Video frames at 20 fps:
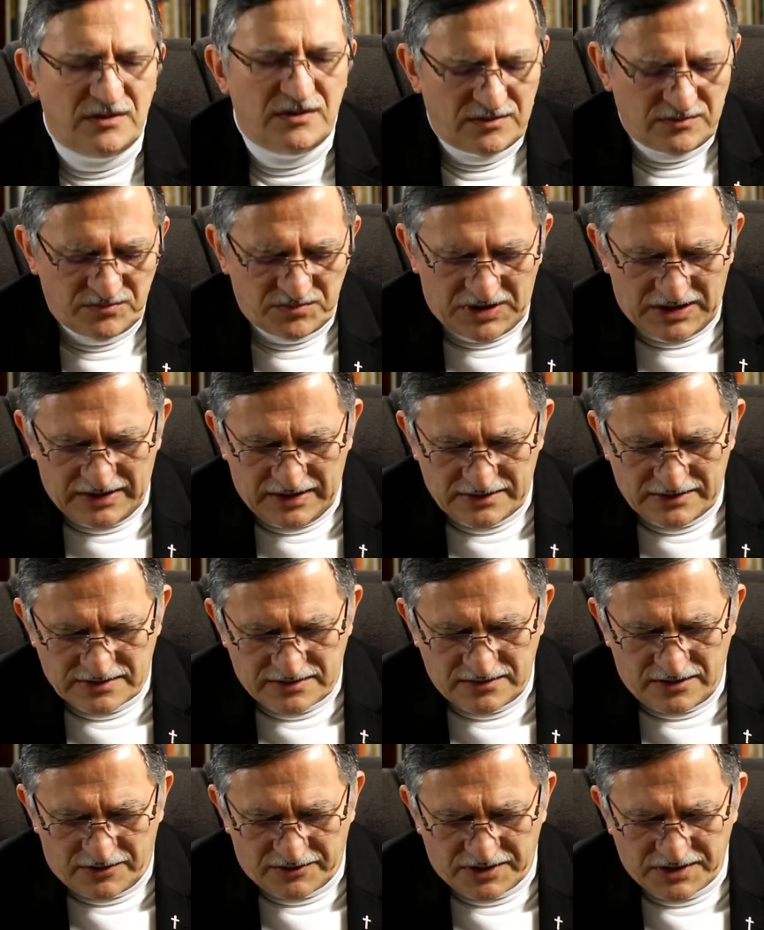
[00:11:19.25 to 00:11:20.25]
But let's
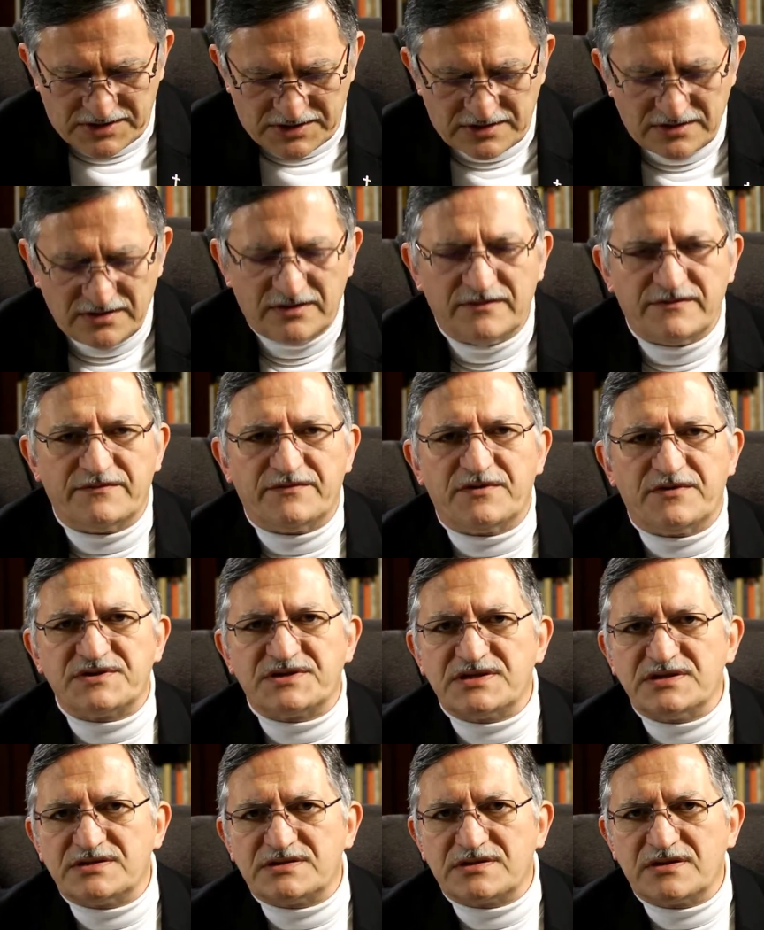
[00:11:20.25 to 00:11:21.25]
notice
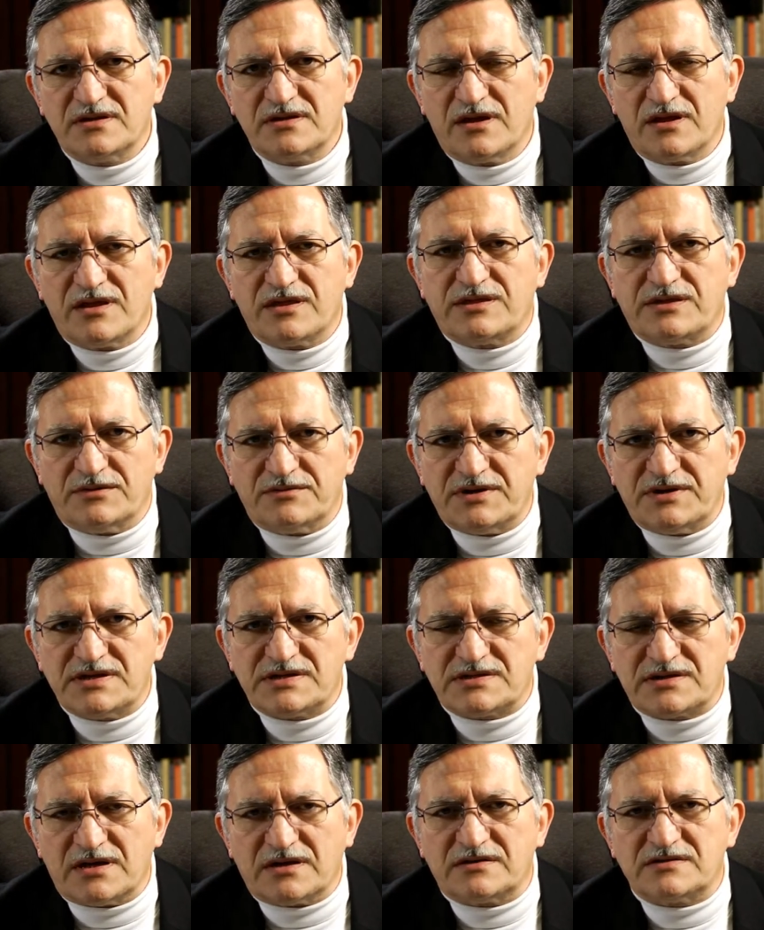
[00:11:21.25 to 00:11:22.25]
verses
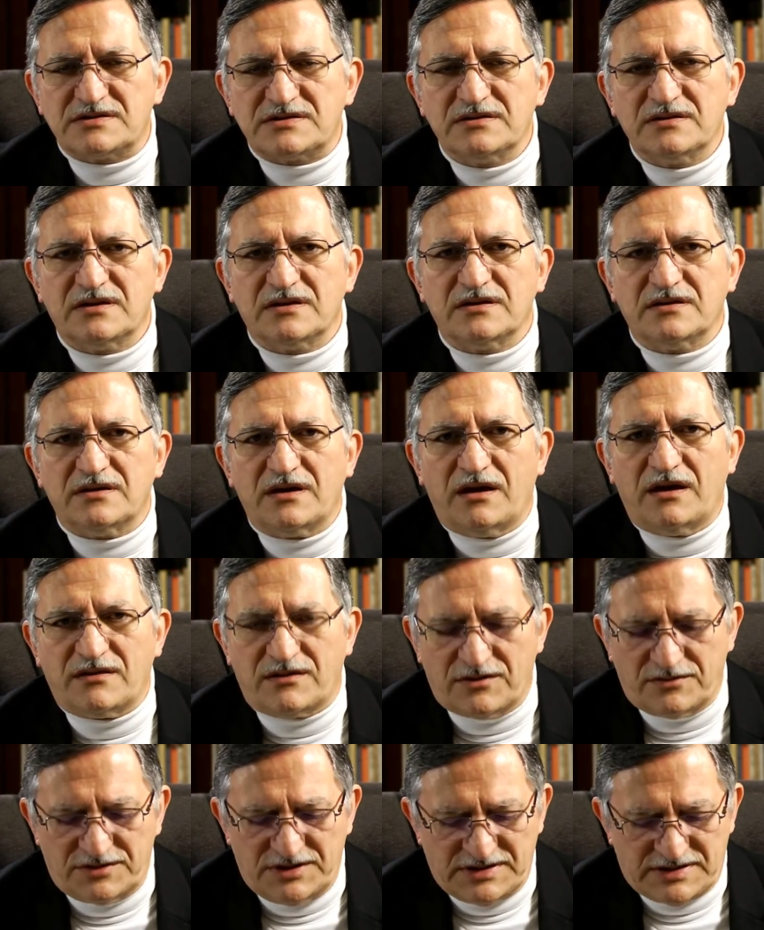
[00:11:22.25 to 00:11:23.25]
36 and
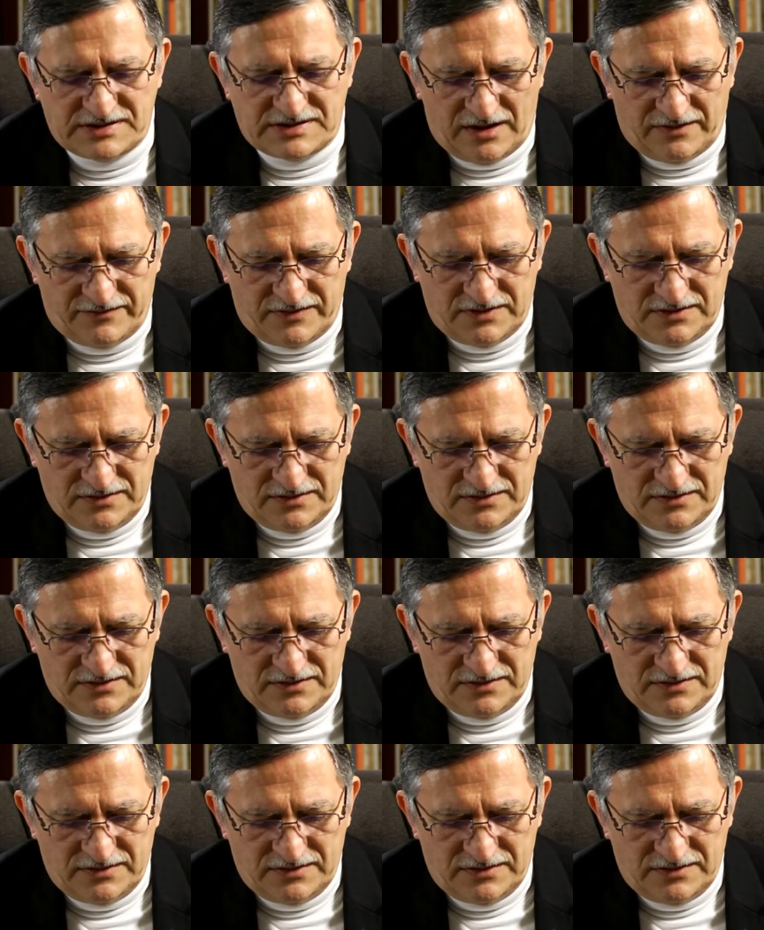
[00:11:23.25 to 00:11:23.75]
37.